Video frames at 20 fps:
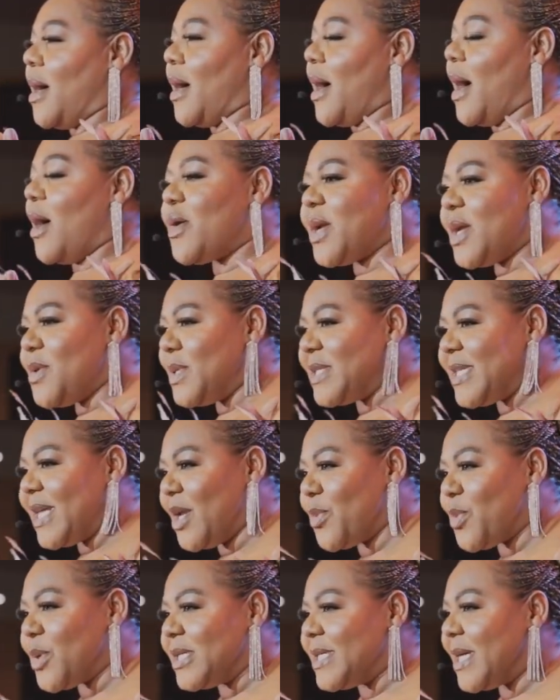how can we
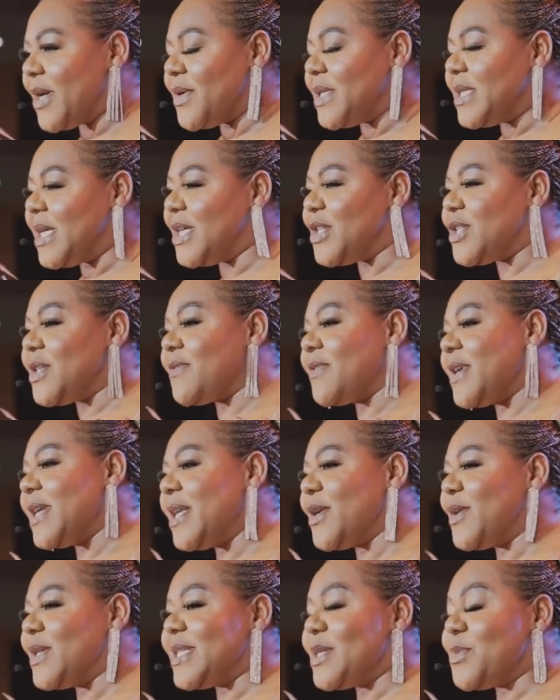celebrate heritage
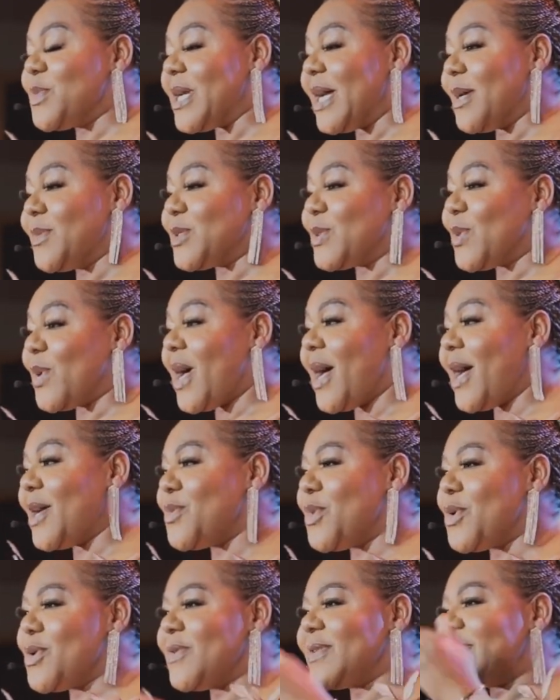differently? Because it becomes so
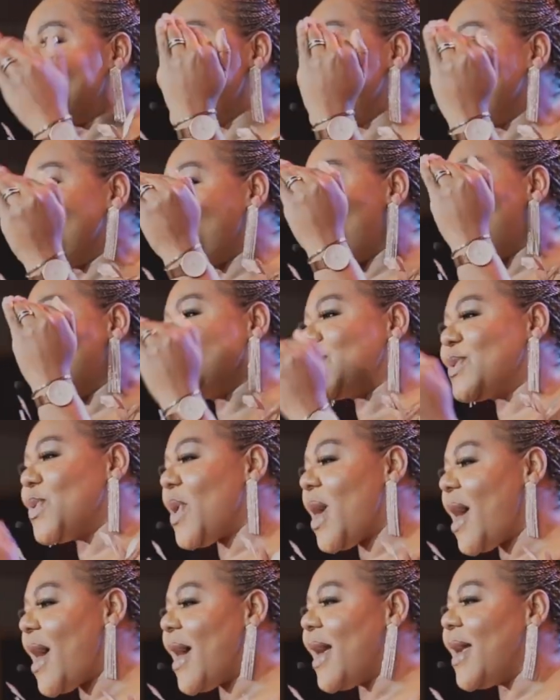hard when you set the bar
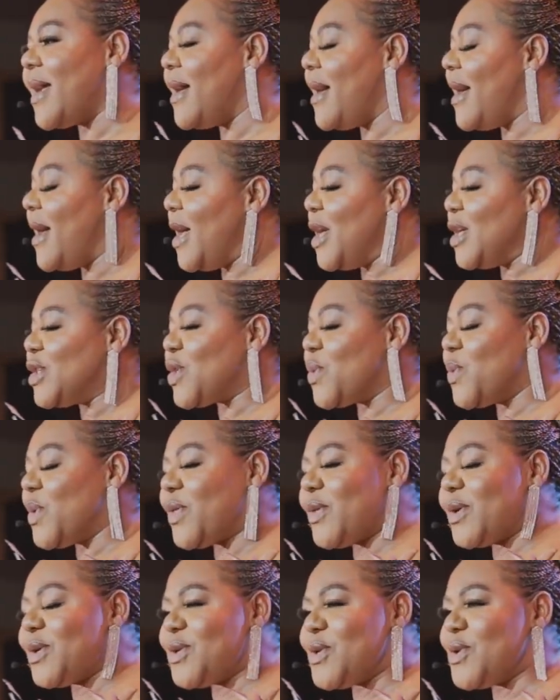so high. So
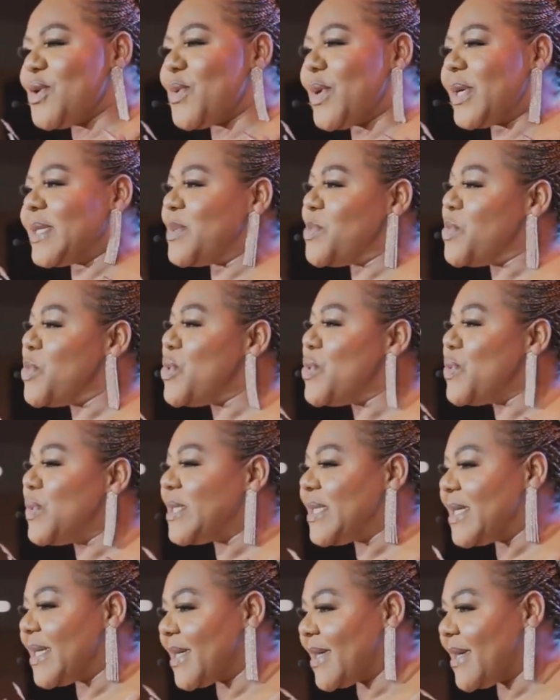we thought, you know what,
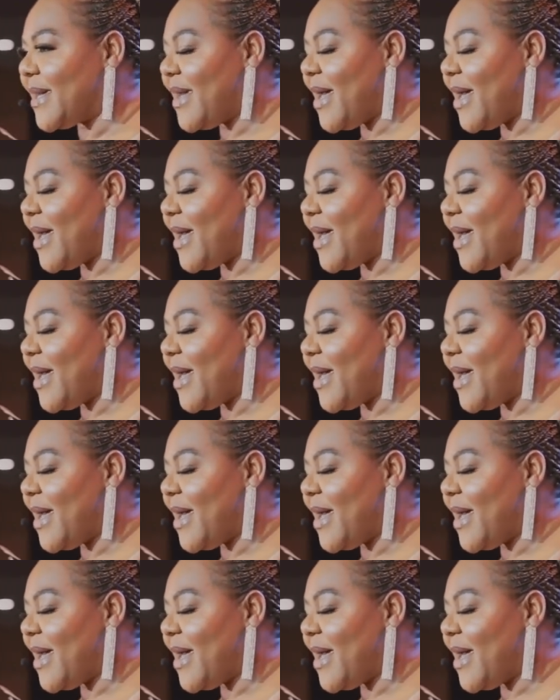music.